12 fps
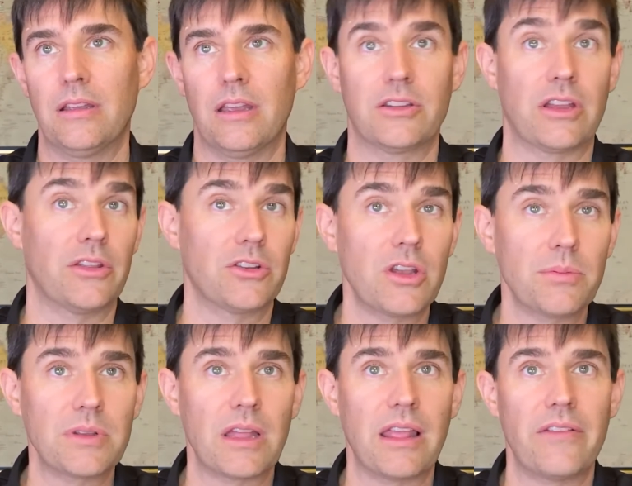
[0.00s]
It's on the
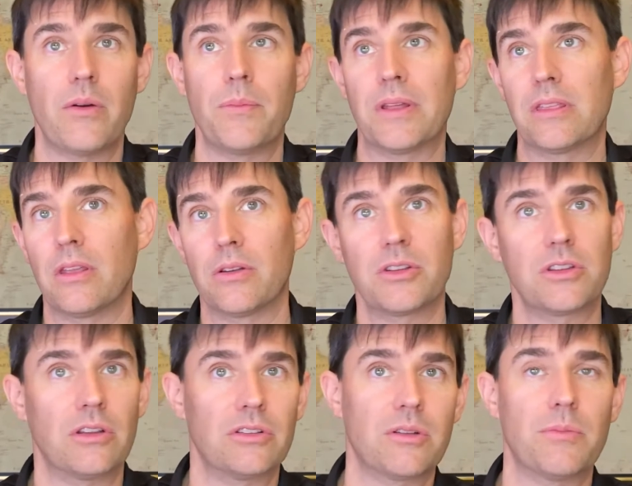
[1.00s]
chipset level, but there's
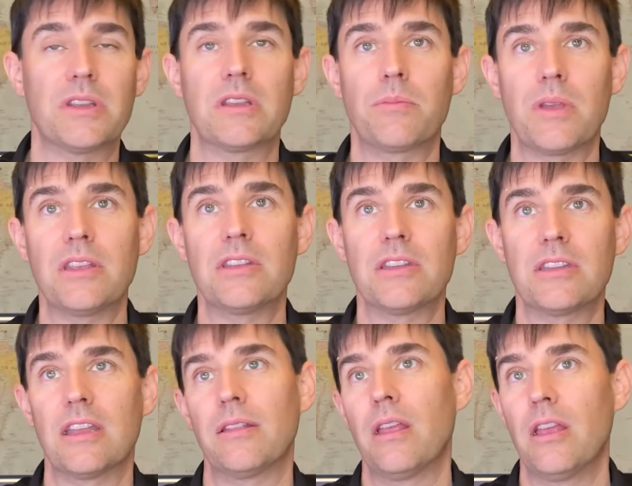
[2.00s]
still some missing pieces
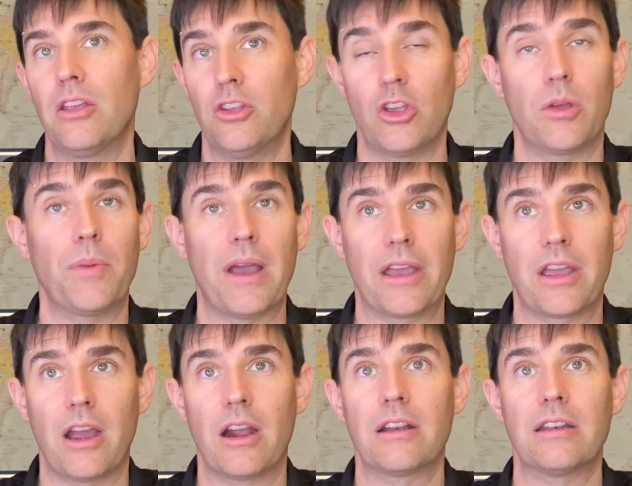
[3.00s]
that you can buy a
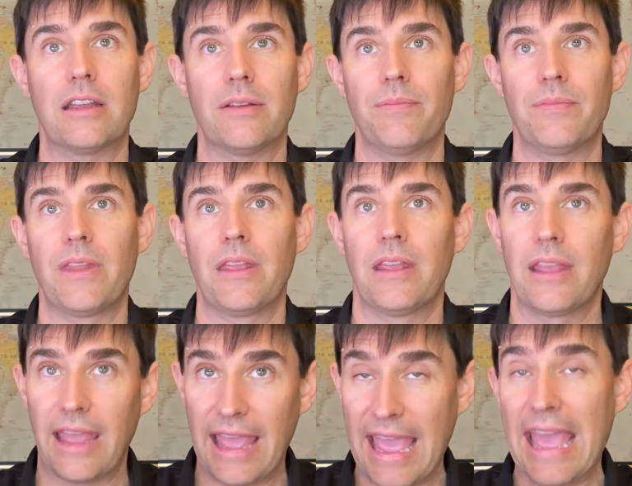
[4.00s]
card to
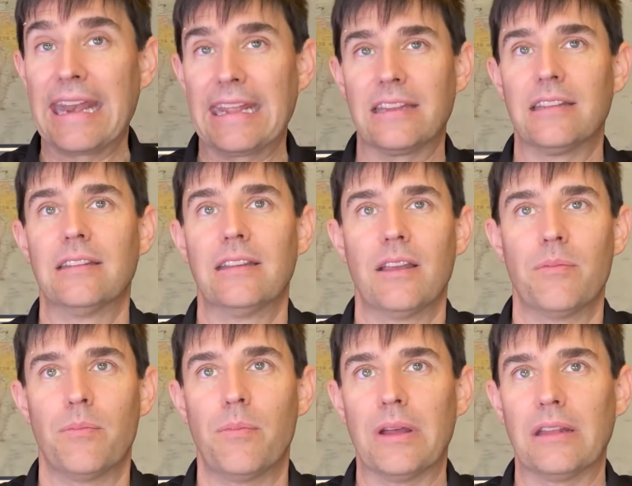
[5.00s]
add it.
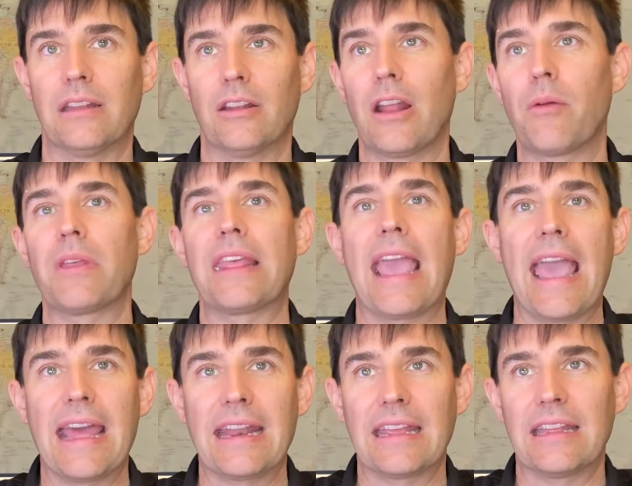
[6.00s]
But you're not really
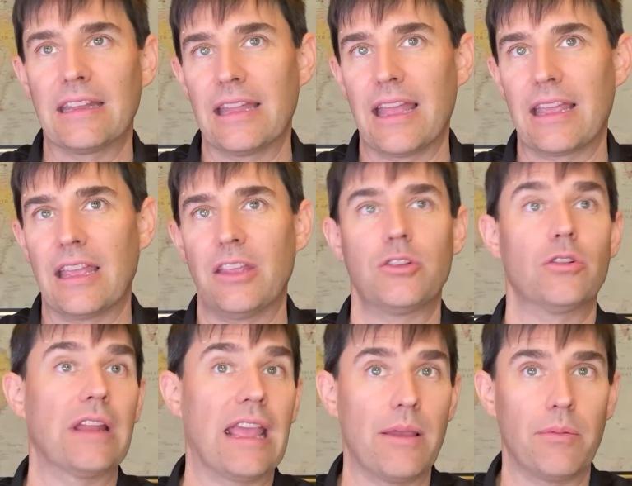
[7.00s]
adding it in that case, you're
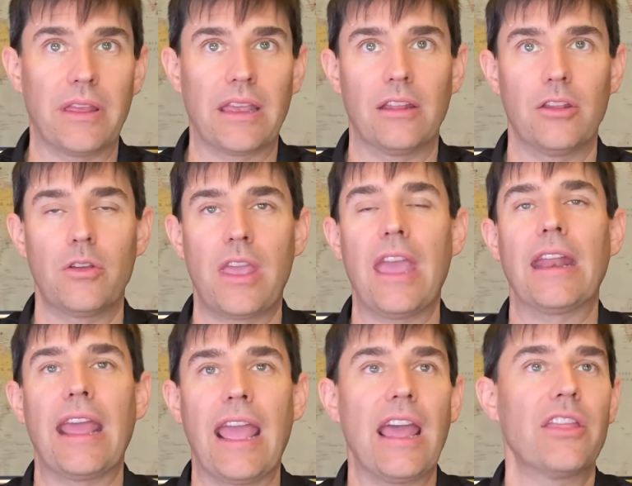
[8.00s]
enabling it. You can't
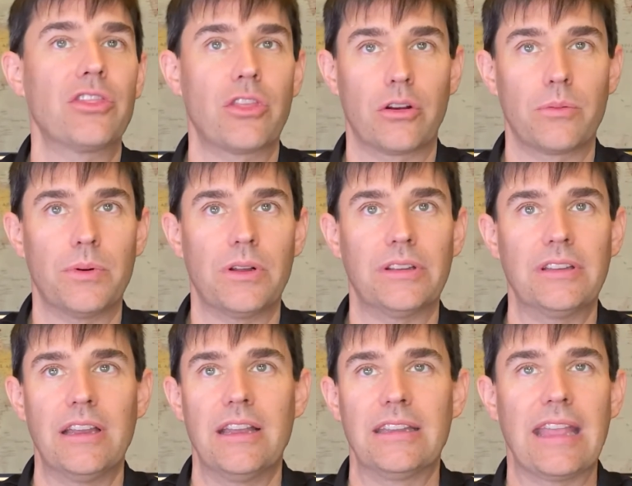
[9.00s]
add
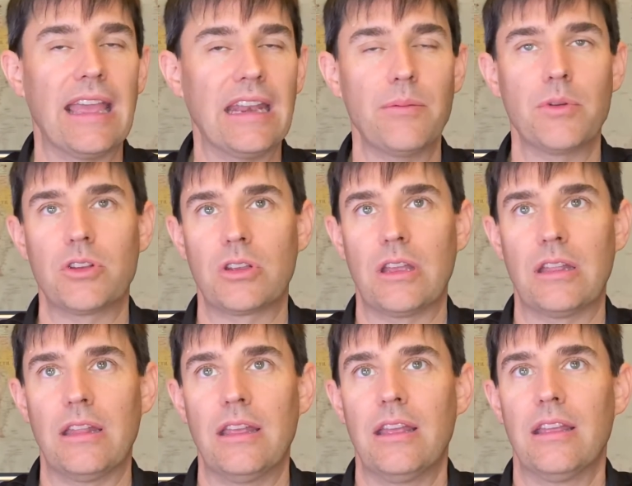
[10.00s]
Thunderbolt to any
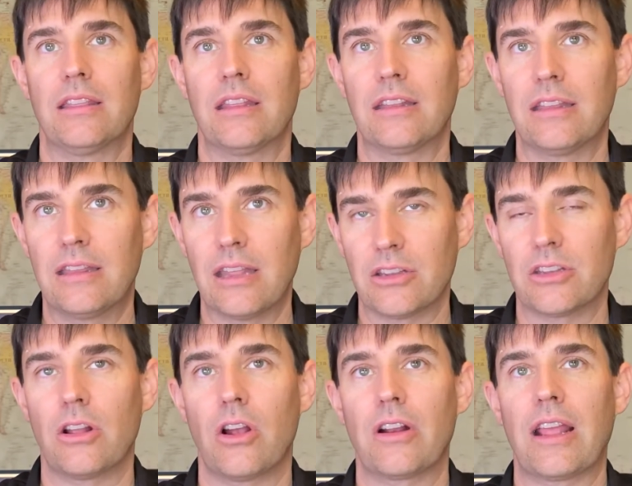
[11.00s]
machine that
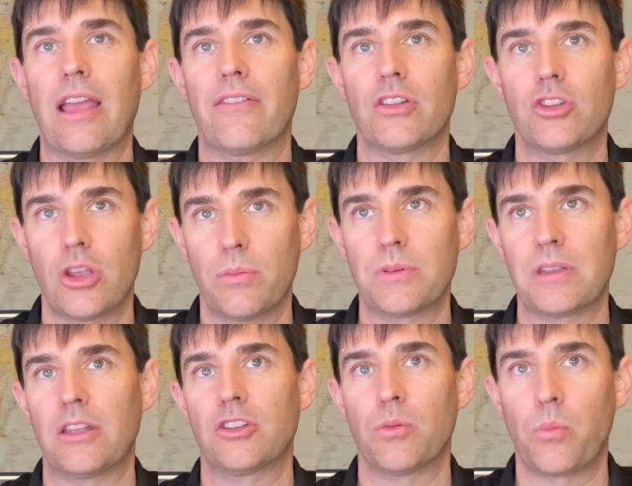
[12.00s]
doesn't already have a
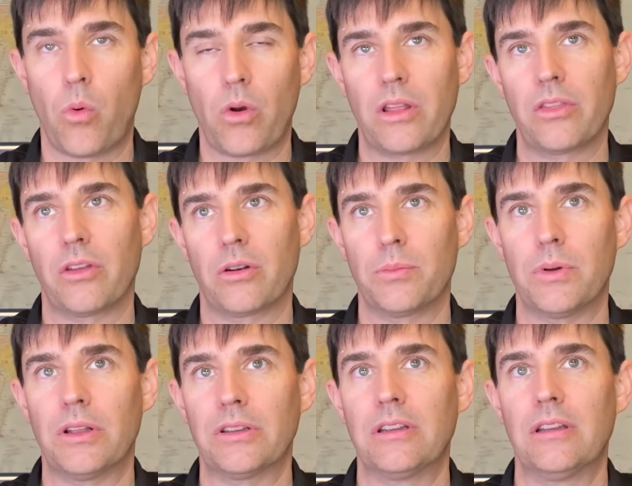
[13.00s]
chipset supporting
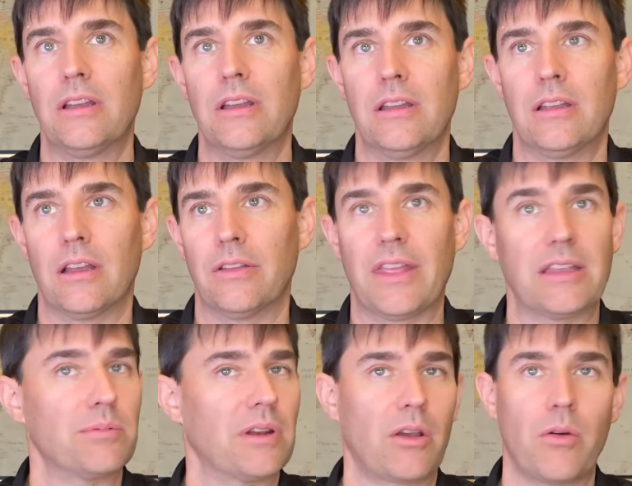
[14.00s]
Thunderbolt. That's
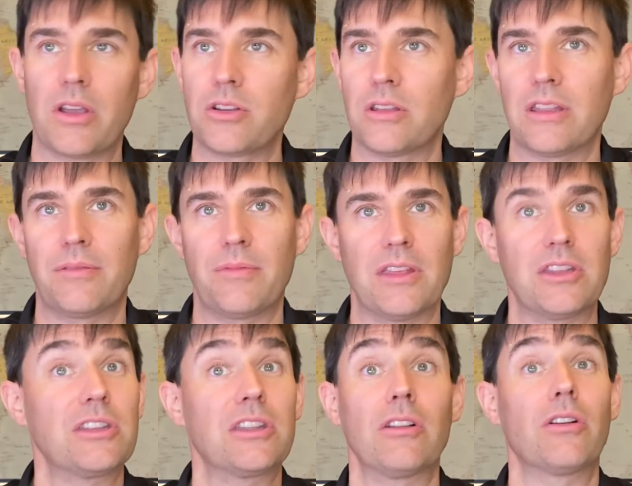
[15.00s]
been a question that
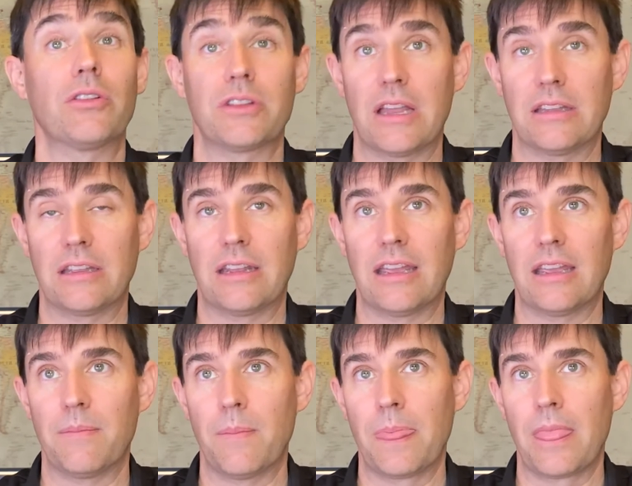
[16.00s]
still goes on
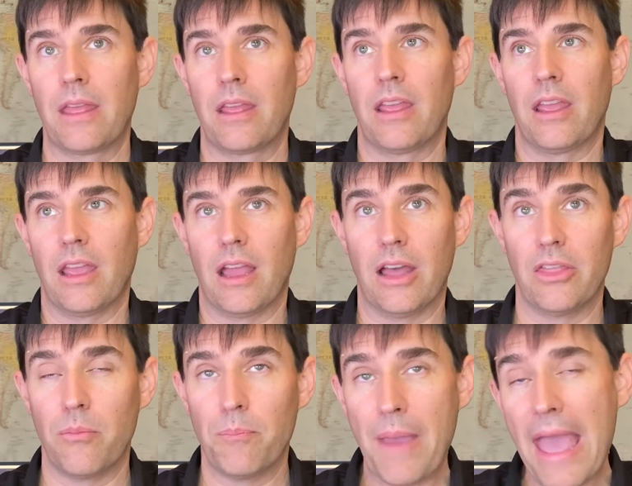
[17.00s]
today. On
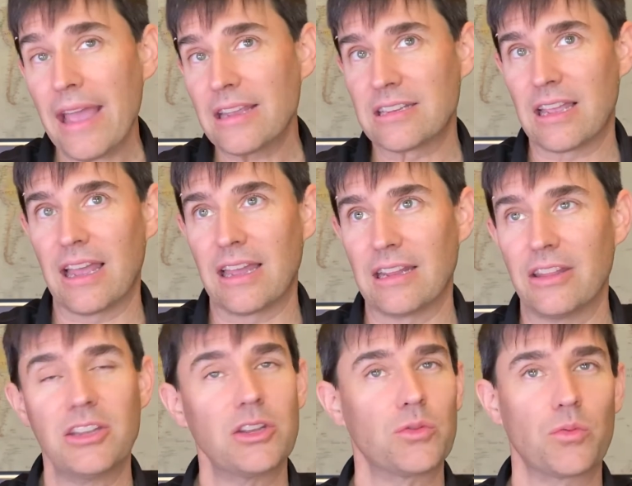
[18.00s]
the Mac side, and
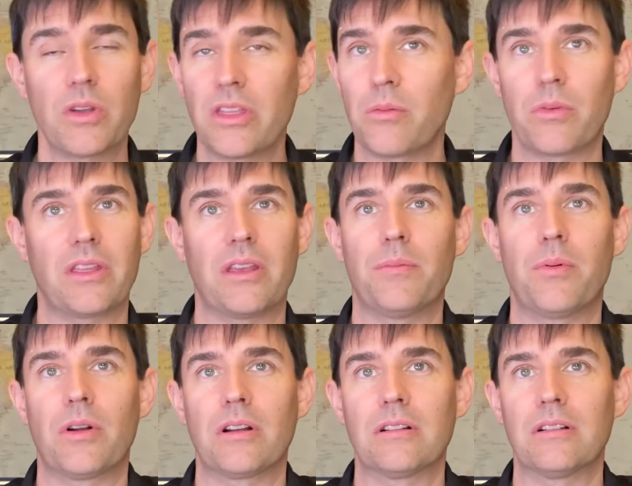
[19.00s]
this is really, really
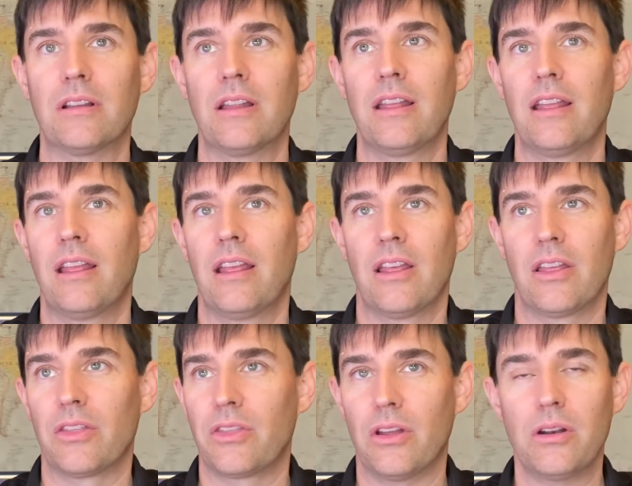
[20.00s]
important,
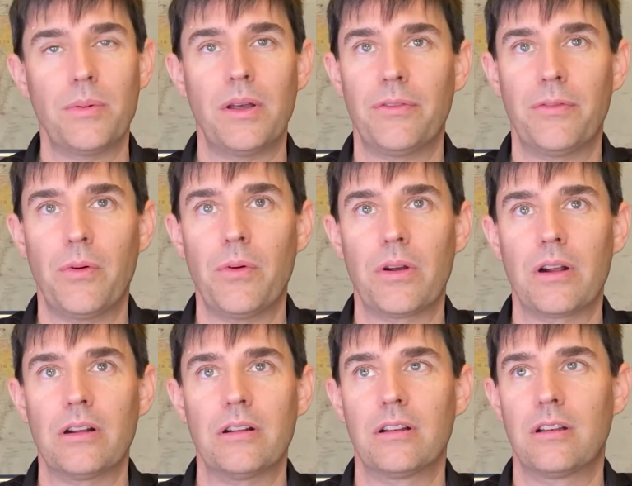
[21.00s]
Thunderbolt
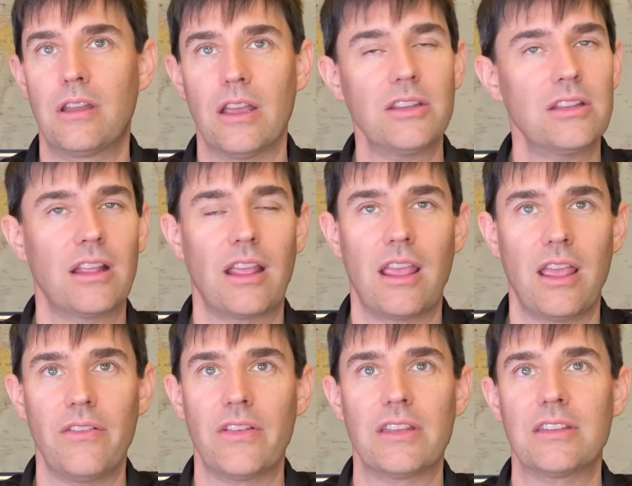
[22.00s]
4 doesn't
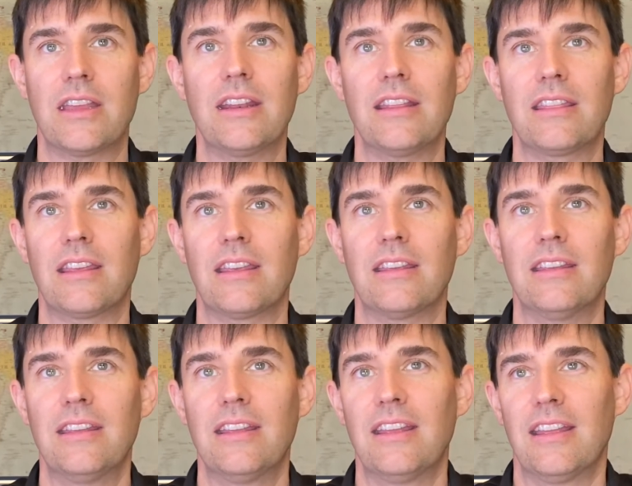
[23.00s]
give us anything
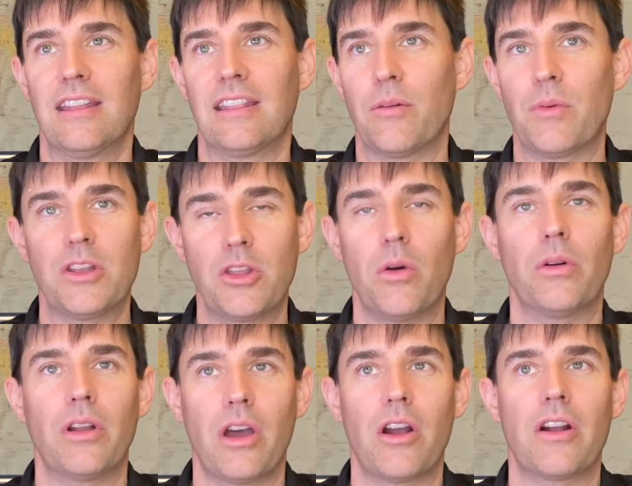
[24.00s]
that we
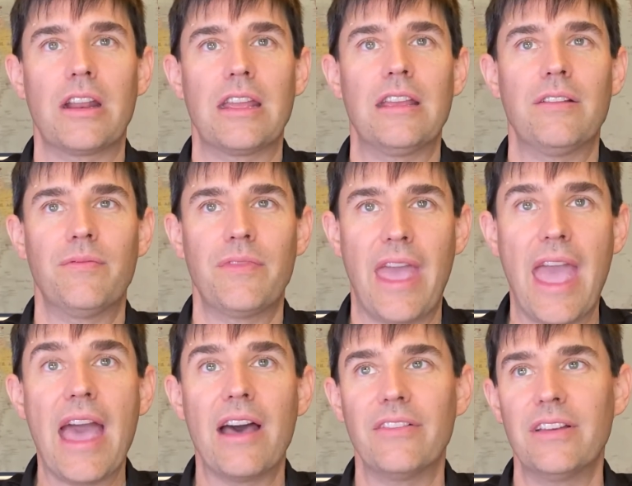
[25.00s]
don't already
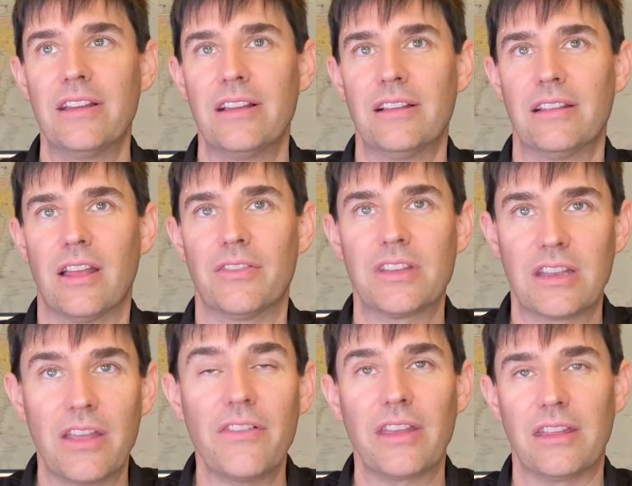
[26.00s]
have of
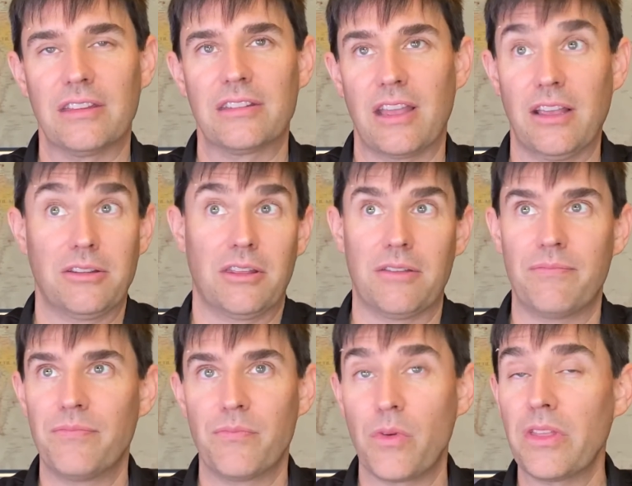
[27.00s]
significance. Actually,
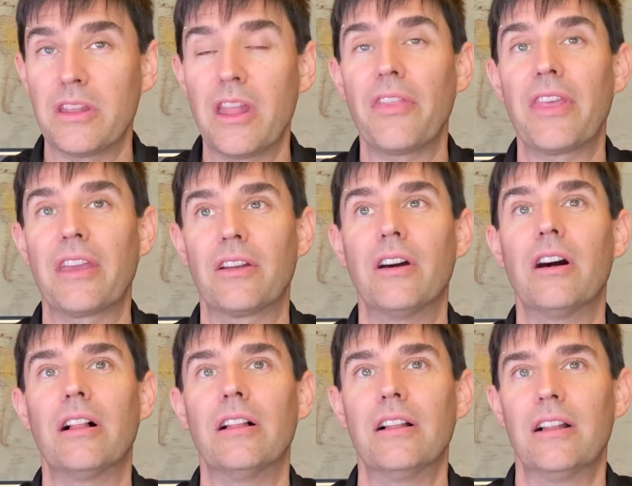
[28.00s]
really nothing at
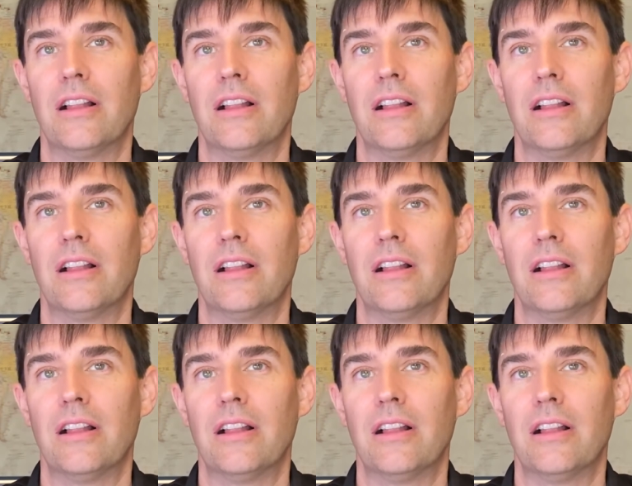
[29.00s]
all.